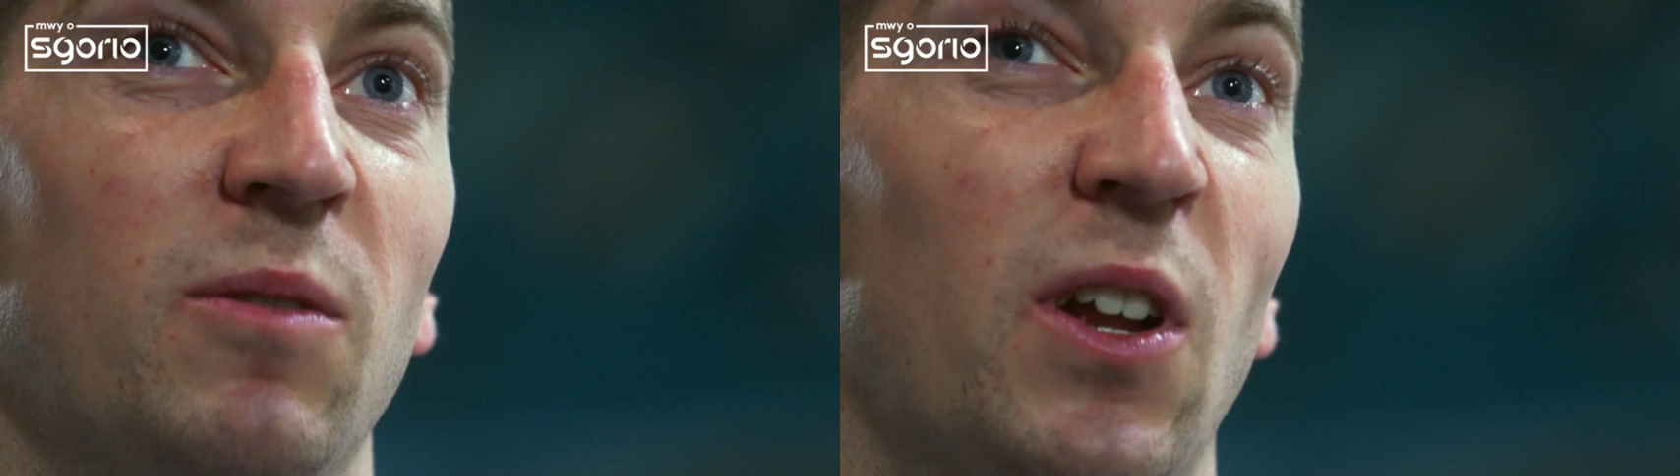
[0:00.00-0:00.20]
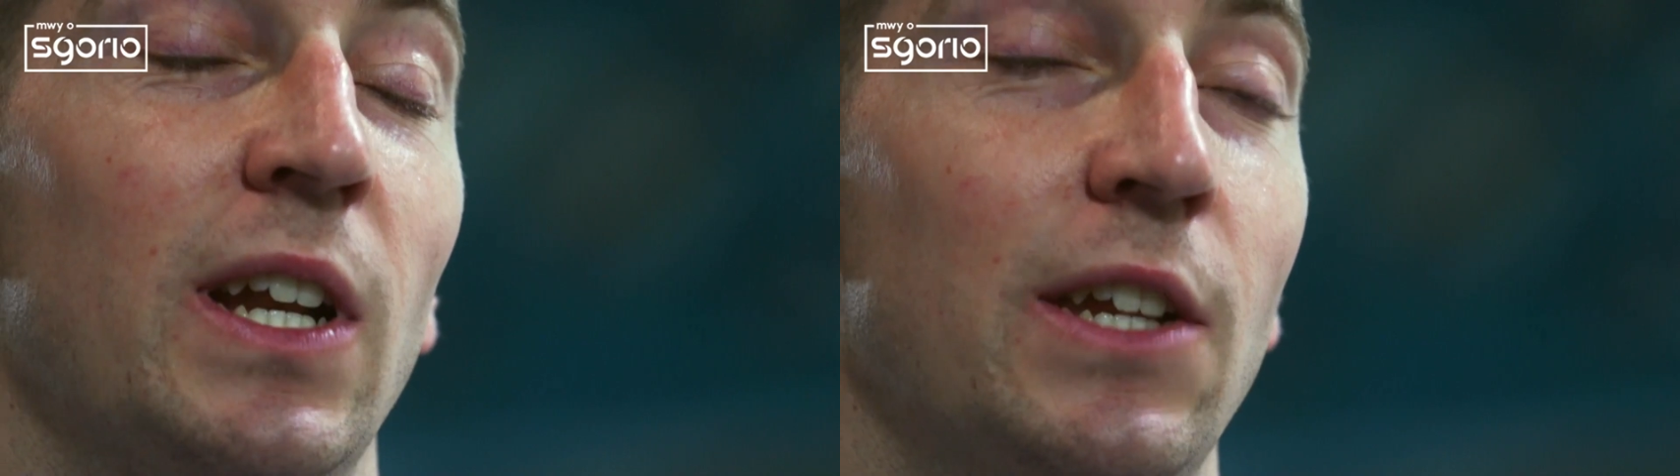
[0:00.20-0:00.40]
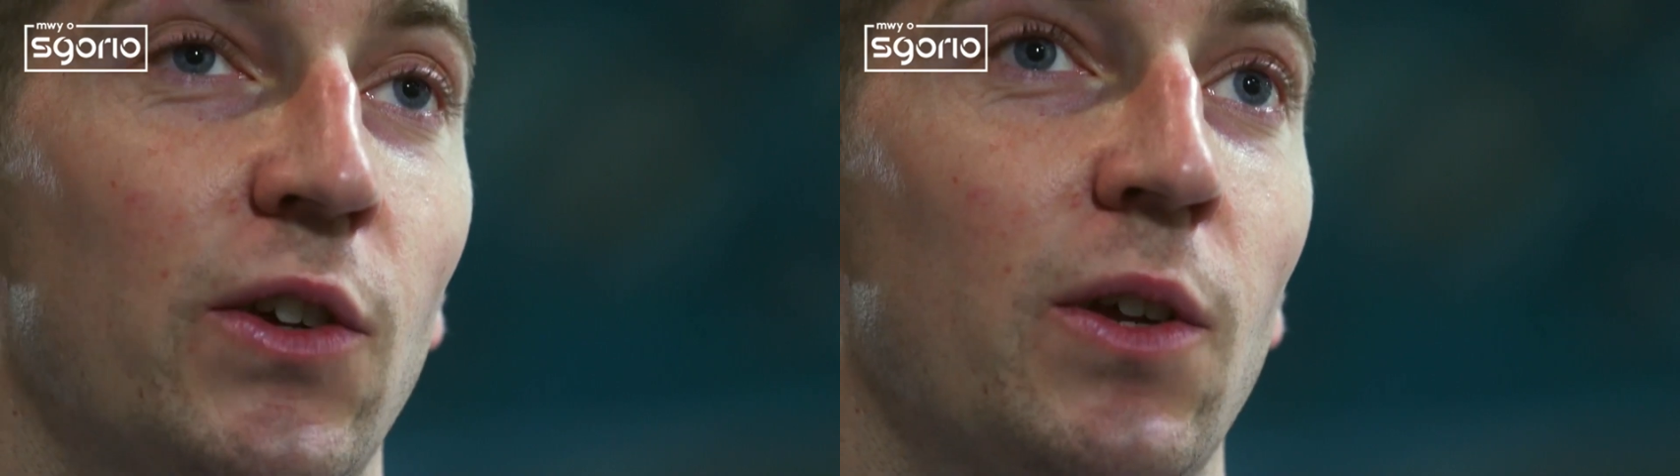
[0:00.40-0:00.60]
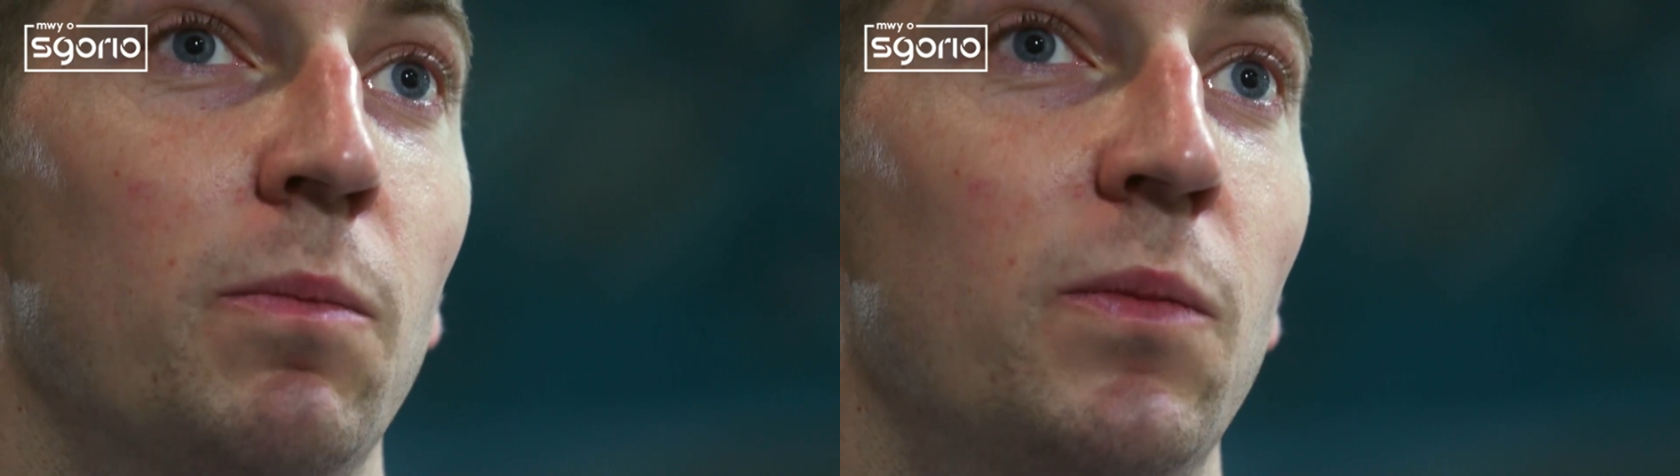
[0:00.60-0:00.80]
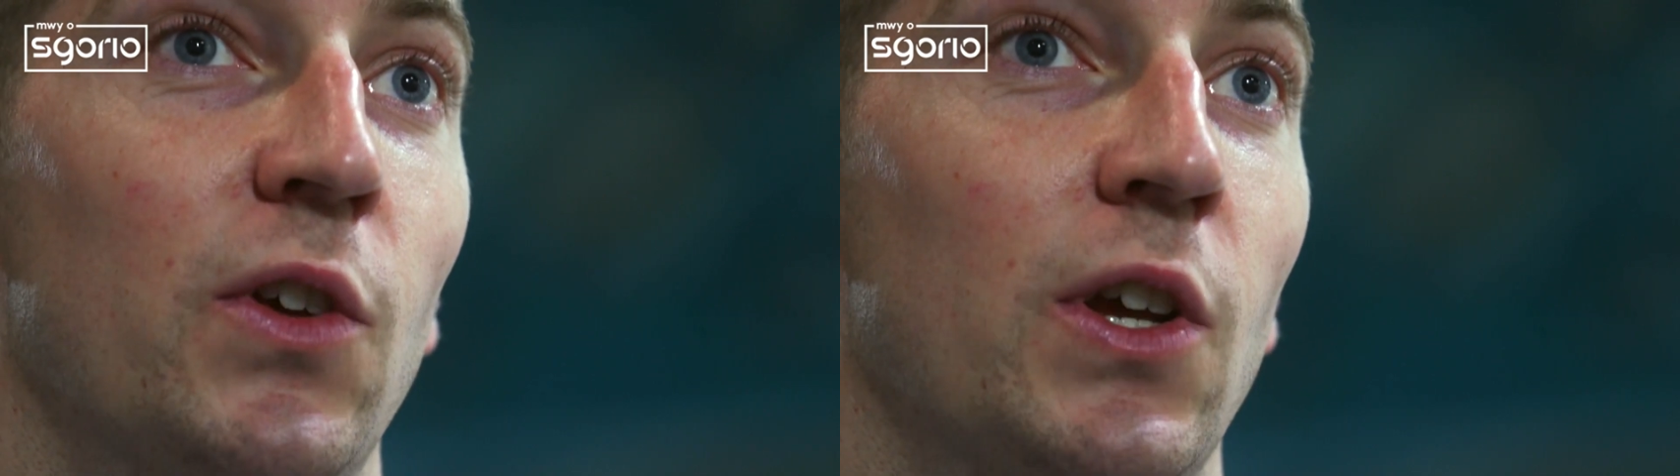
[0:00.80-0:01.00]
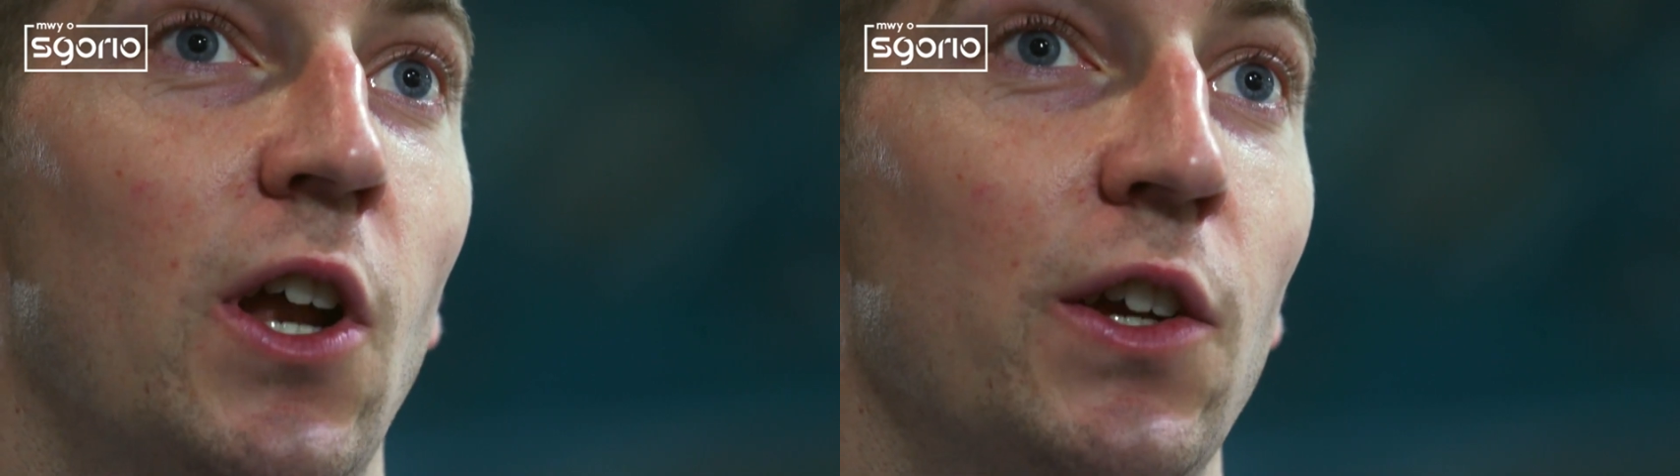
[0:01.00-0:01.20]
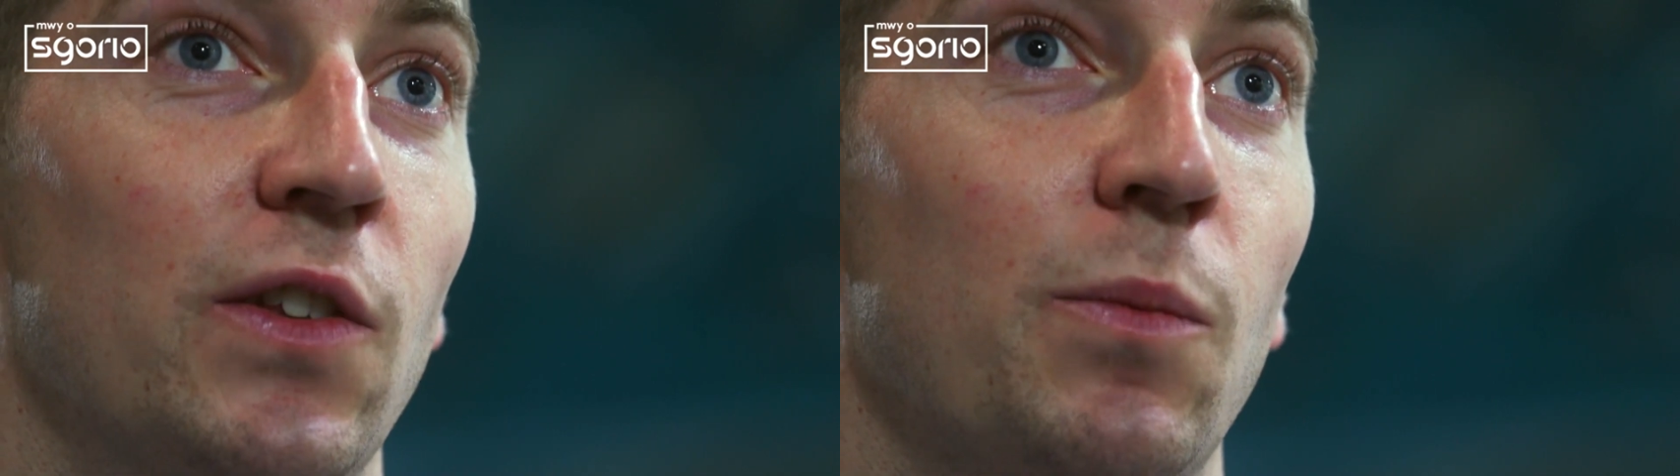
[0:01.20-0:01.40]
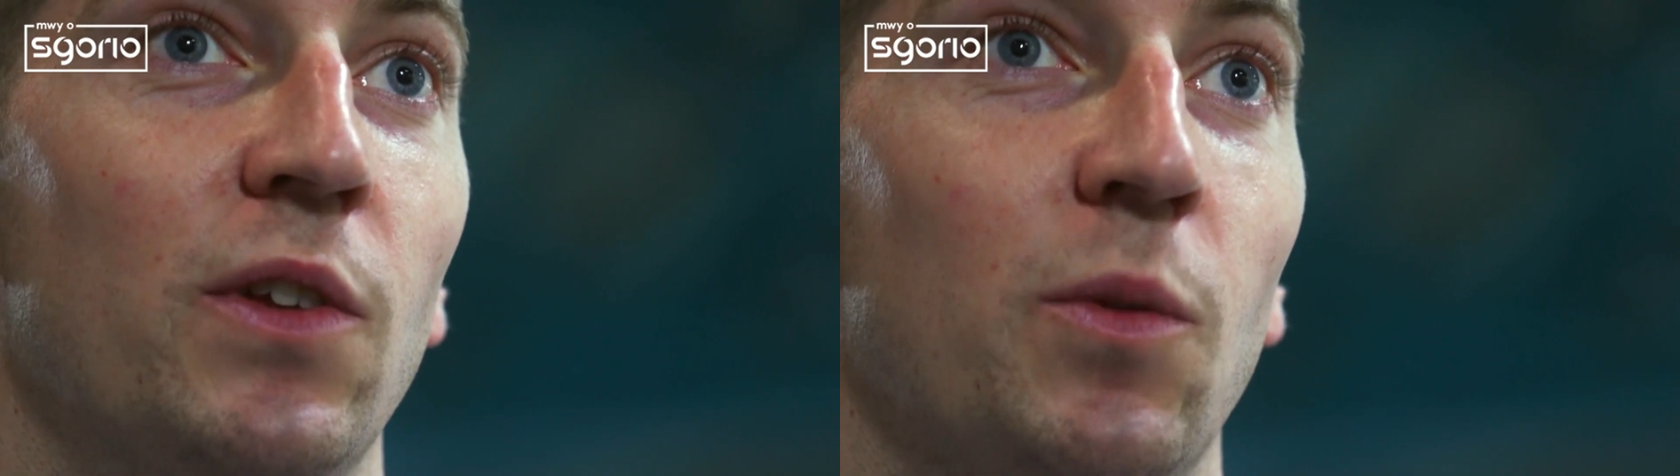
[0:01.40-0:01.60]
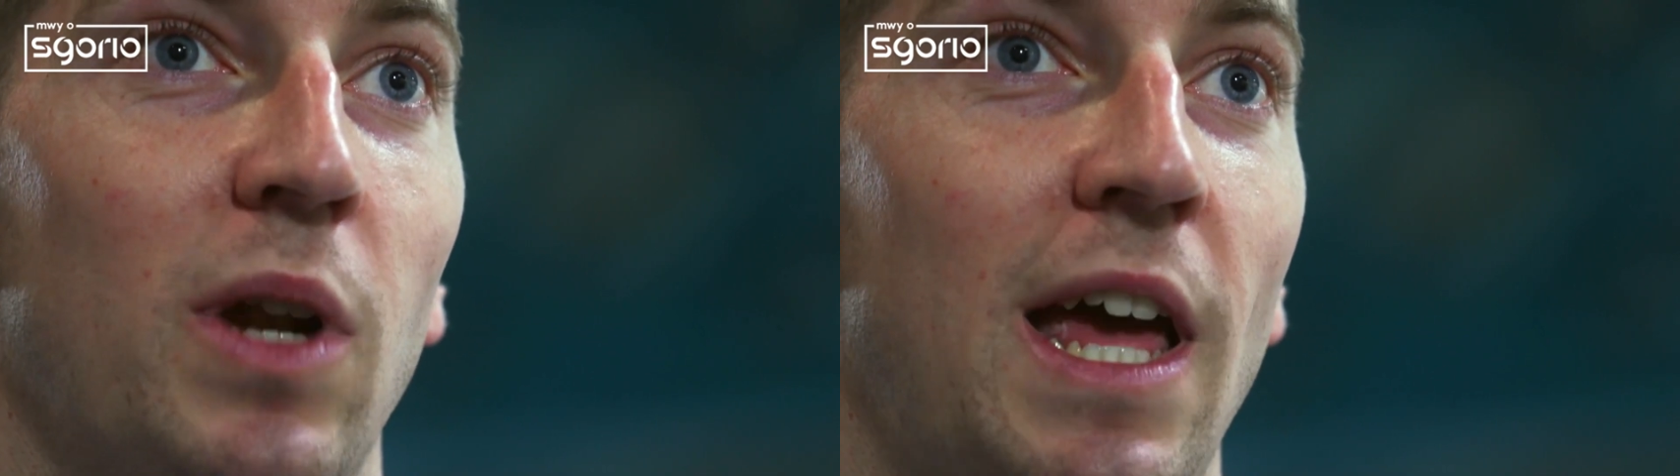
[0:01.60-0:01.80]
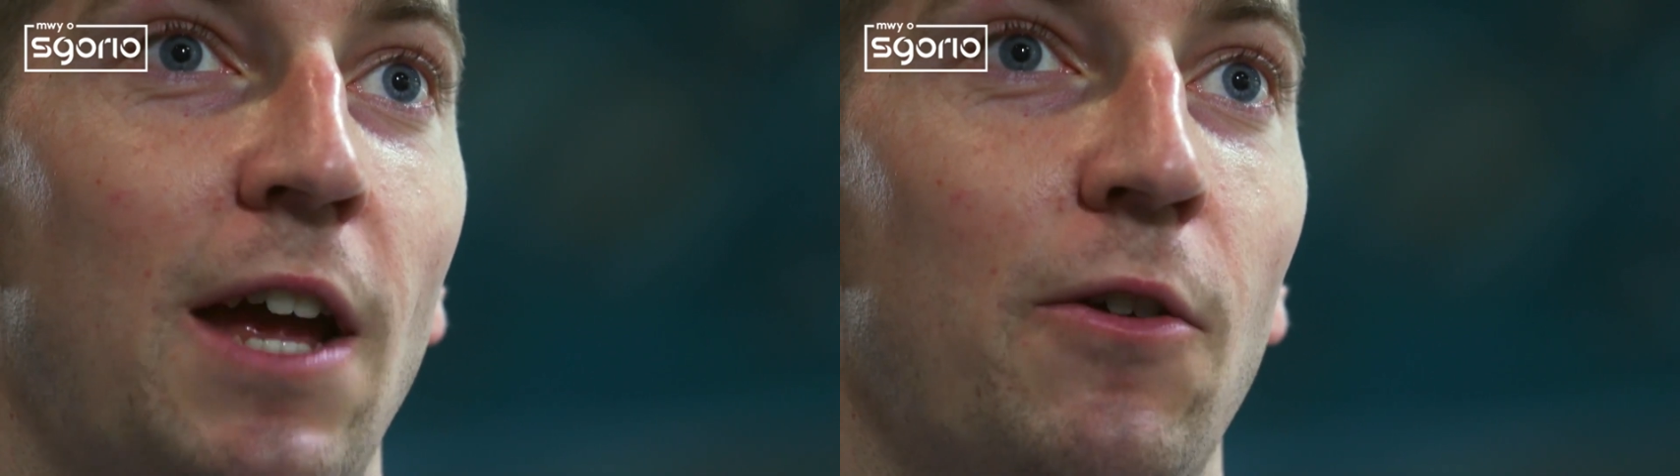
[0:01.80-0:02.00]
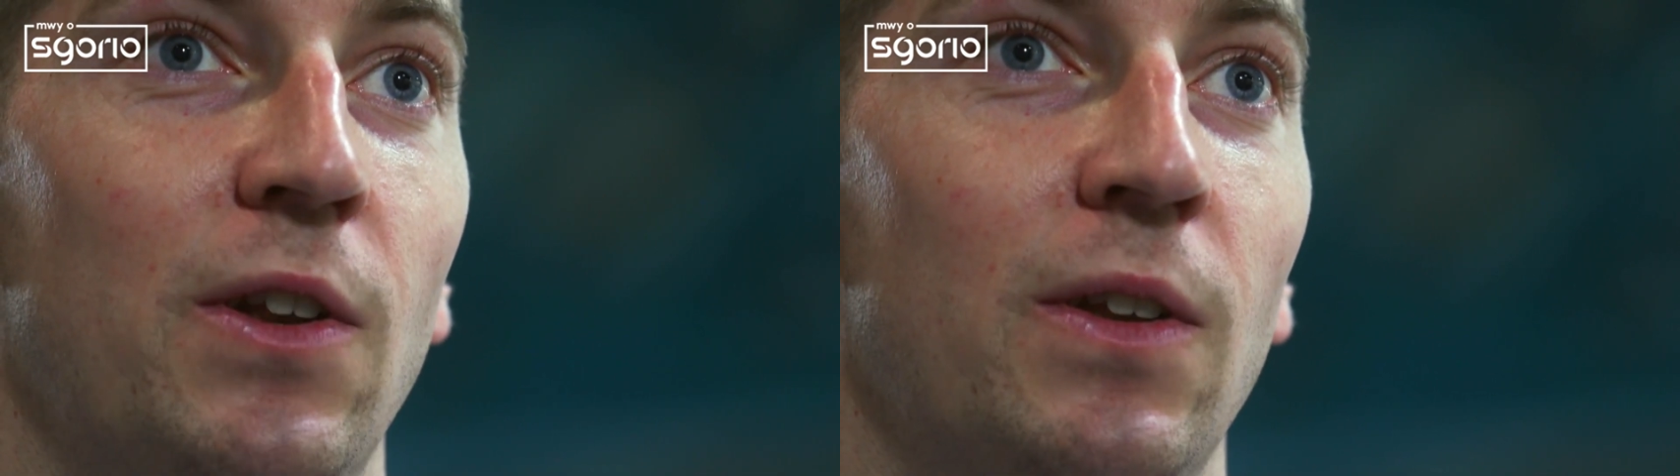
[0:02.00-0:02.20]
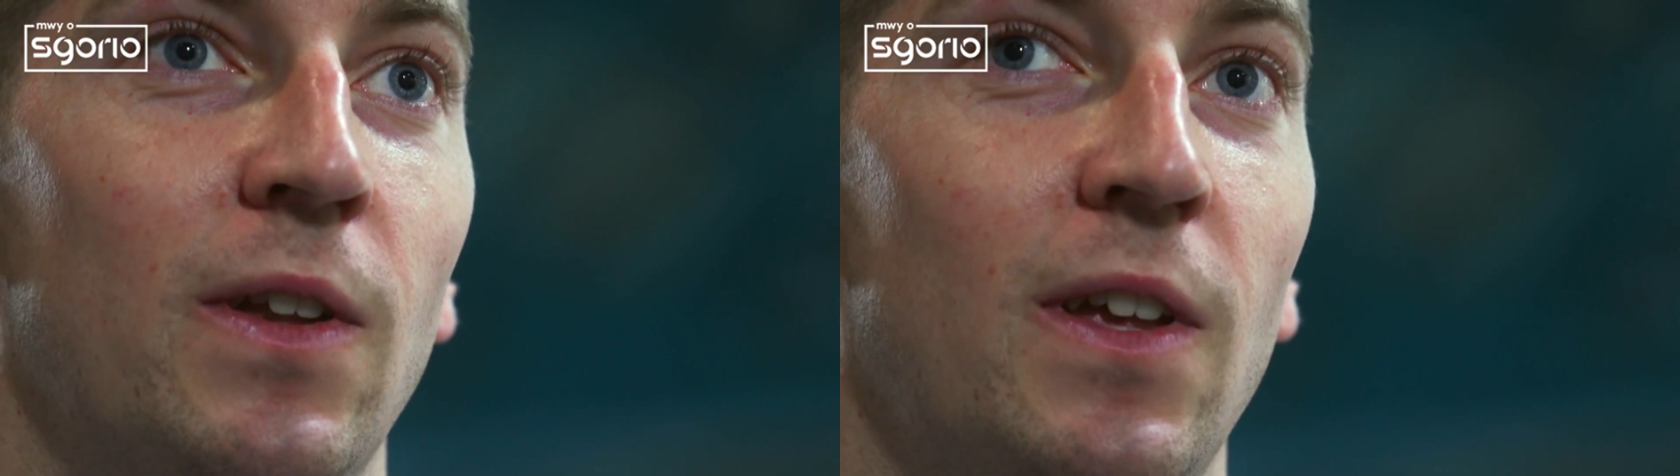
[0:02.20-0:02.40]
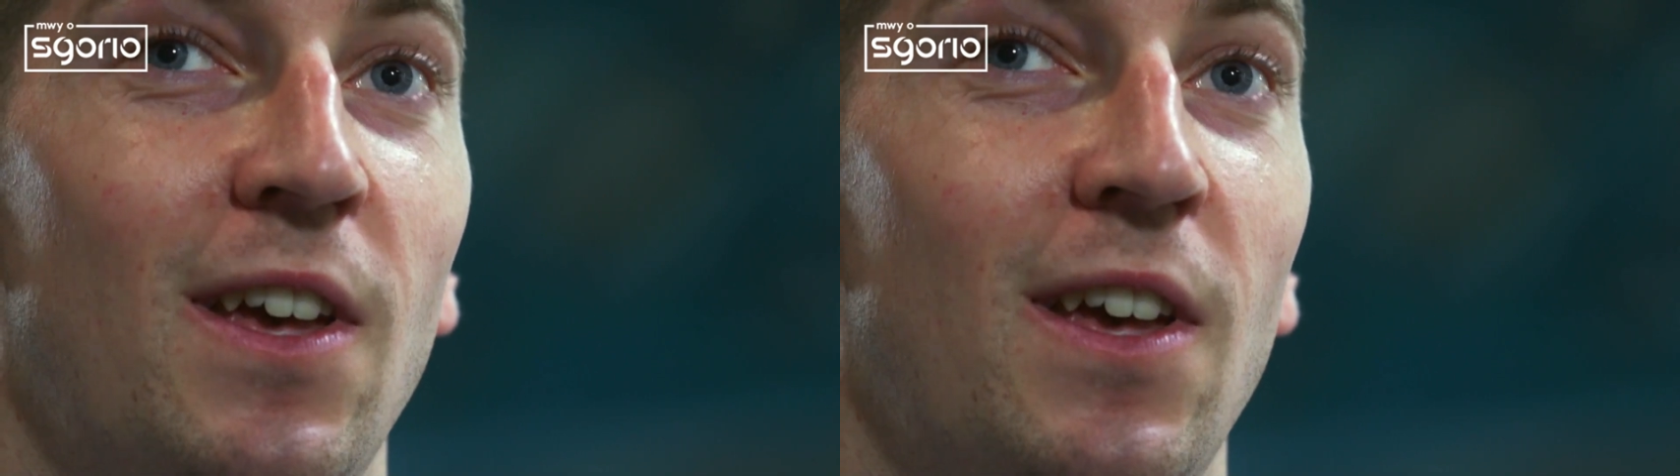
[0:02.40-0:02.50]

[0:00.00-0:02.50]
luckily took a liking to me as a player and